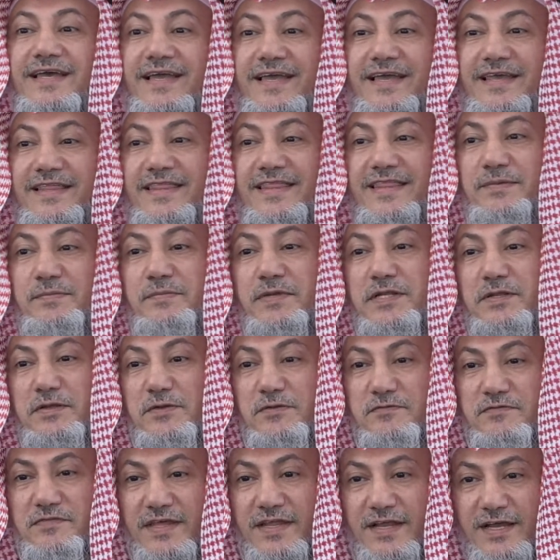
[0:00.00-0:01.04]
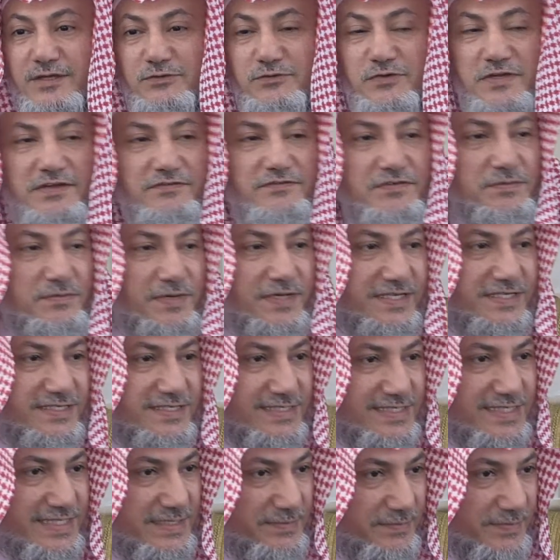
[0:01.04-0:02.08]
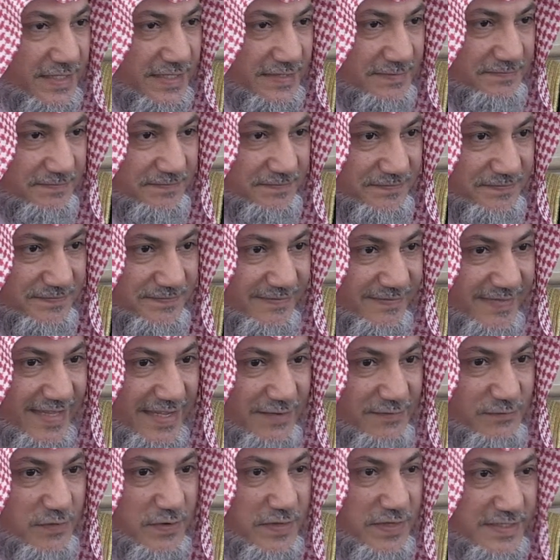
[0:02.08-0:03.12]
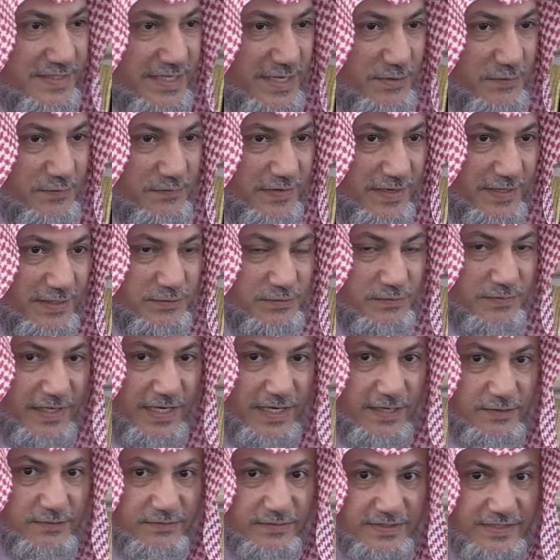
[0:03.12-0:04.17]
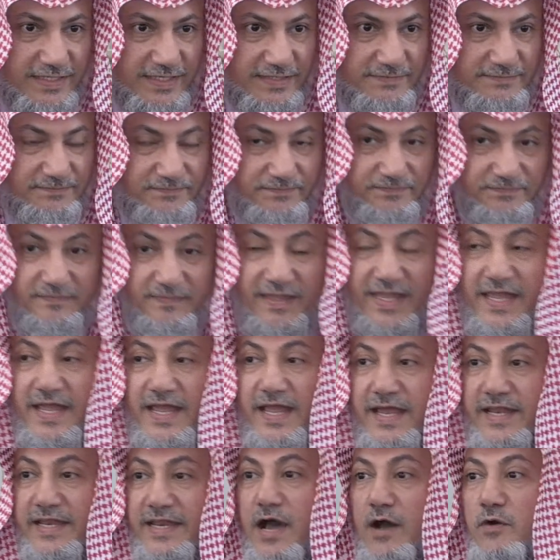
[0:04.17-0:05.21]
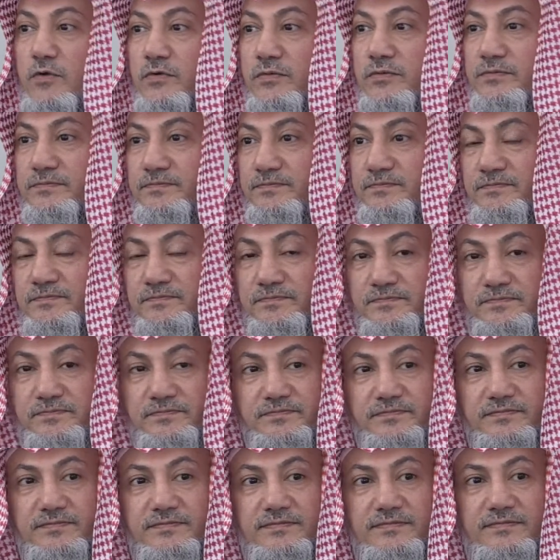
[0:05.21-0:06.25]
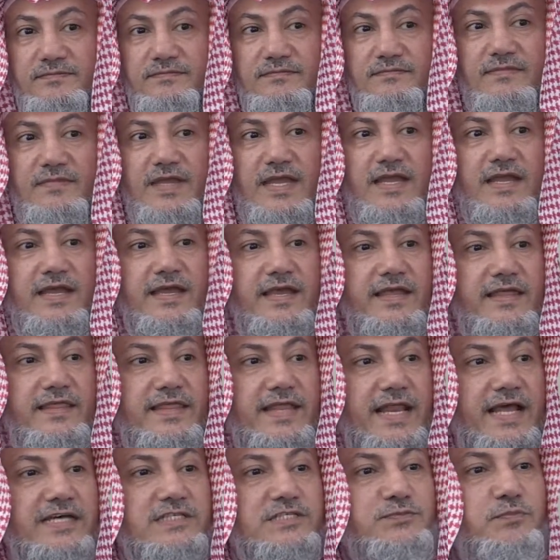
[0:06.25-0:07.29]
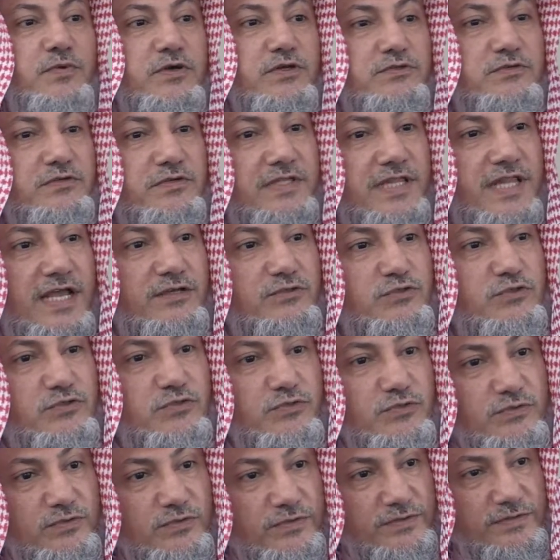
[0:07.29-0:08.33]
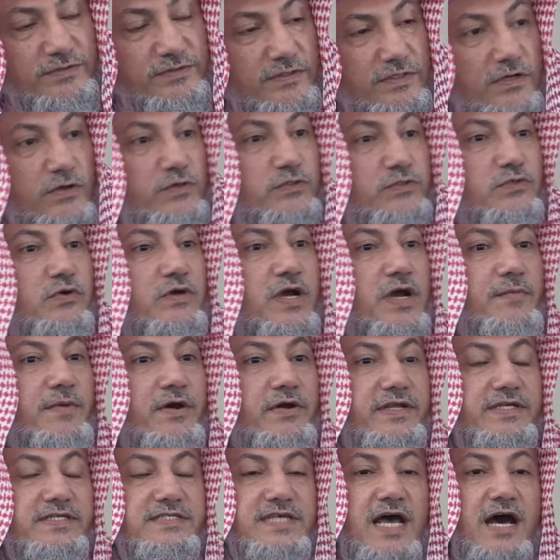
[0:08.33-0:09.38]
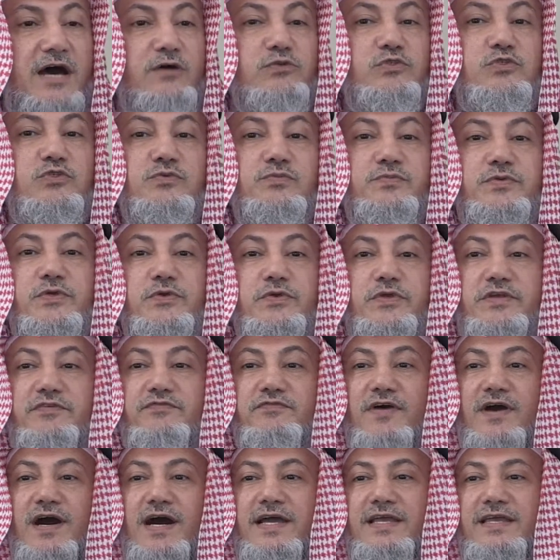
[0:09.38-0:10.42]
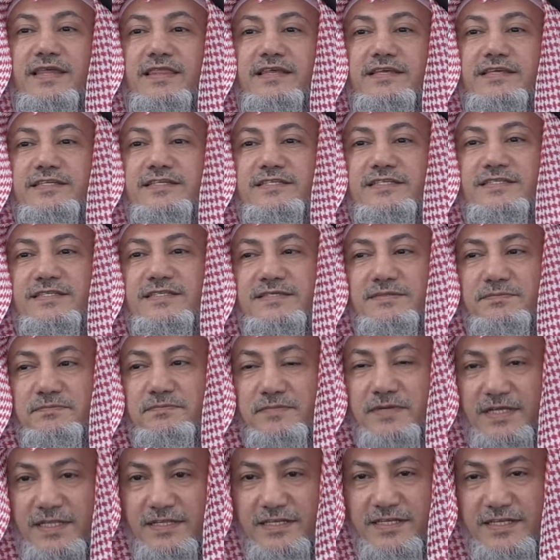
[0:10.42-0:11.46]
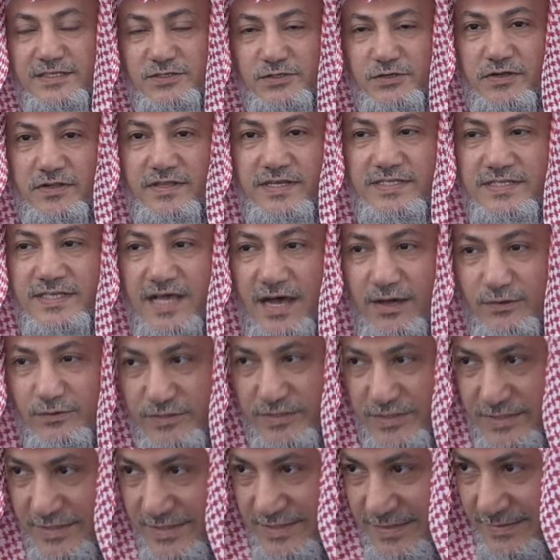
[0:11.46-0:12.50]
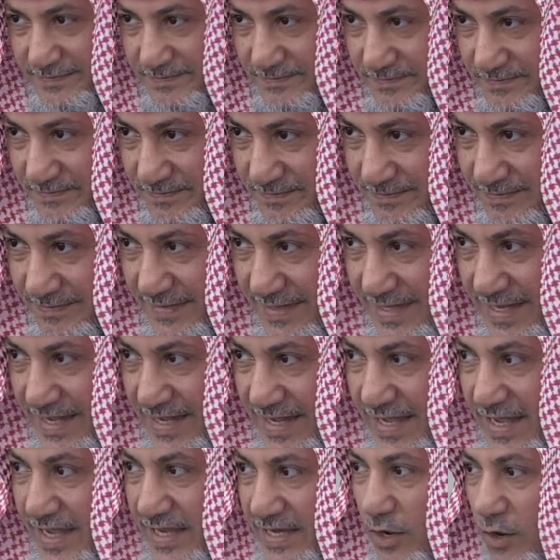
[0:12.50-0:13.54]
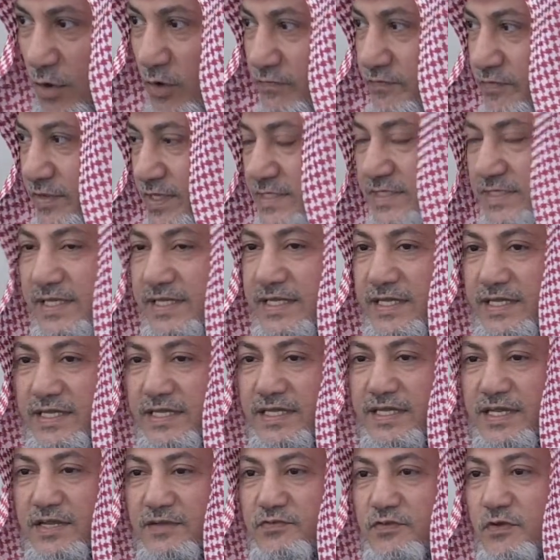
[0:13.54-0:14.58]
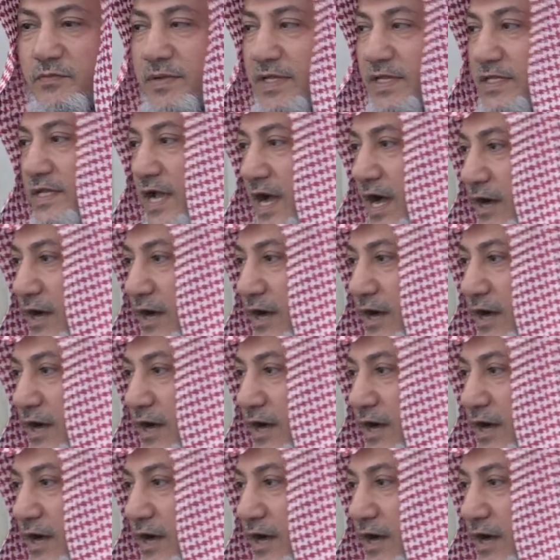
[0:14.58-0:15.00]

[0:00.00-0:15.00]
in the middle of the night when everybody is sleeping for the sake of Allah subhanahu wa ta'ala. Now, the last point we'd like to talk about is how to beautify these buildings or these houses. Now, obviously, if you build a